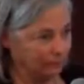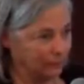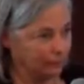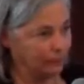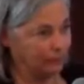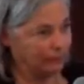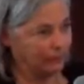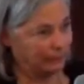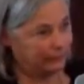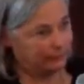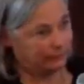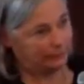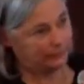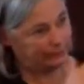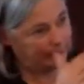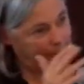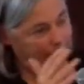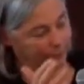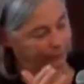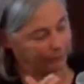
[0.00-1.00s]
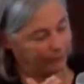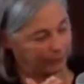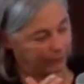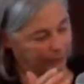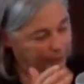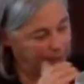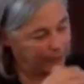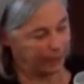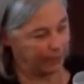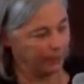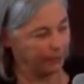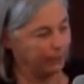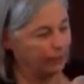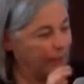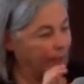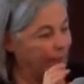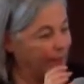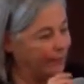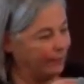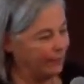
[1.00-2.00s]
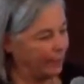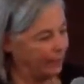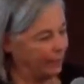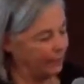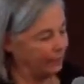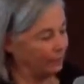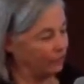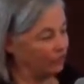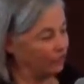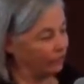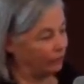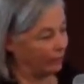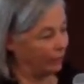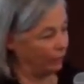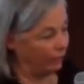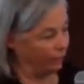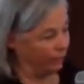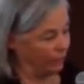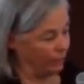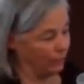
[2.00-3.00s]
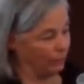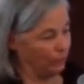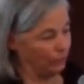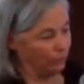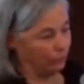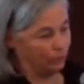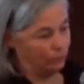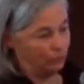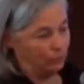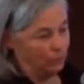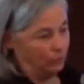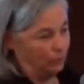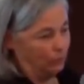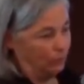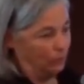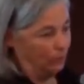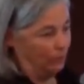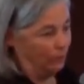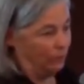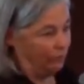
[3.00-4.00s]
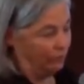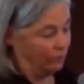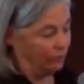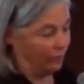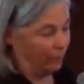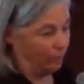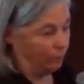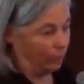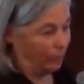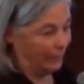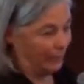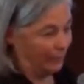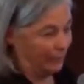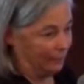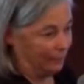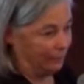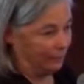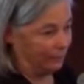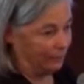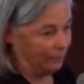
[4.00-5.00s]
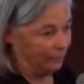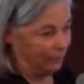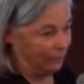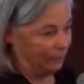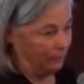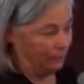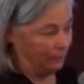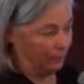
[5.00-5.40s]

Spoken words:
because we want to incentivize that, they can sell those to someone else